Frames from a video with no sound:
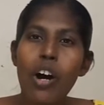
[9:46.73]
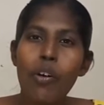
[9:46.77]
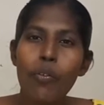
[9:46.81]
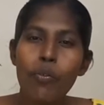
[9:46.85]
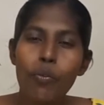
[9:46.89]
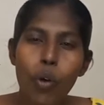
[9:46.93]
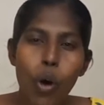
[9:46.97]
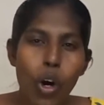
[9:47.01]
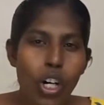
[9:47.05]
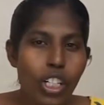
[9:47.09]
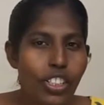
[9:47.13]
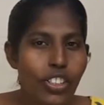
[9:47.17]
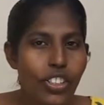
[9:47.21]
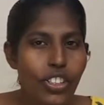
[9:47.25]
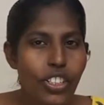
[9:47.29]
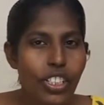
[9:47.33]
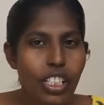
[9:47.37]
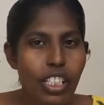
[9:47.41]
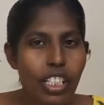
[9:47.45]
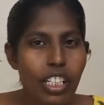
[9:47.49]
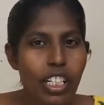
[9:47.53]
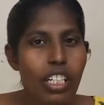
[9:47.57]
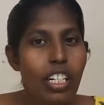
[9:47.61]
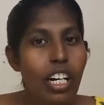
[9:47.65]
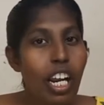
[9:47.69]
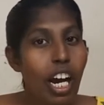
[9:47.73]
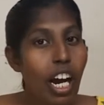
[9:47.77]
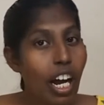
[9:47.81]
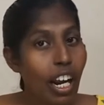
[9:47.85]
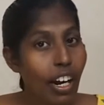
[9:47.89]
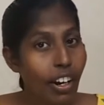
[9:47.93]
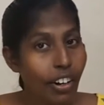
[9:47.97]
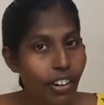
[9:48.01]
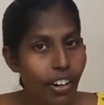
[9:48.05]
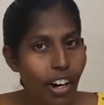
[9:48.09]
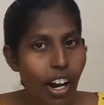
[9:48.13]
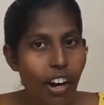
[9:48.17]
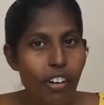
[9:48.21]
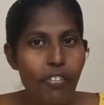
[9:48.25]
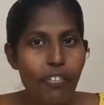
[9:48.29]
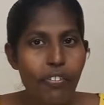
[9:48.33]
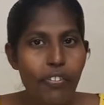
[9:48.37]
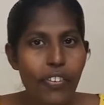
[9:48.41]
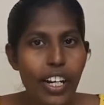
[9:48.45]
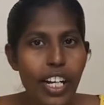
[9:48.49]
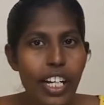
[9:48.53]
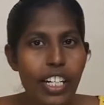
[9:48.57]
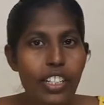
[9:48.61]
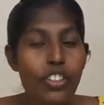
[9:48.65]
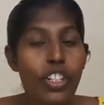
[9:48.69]
water, rough
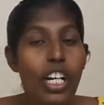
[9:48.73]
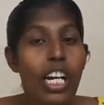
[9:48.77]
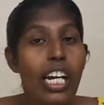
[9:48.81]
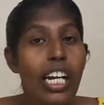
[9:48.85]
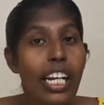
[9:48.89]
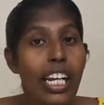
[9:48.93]
fish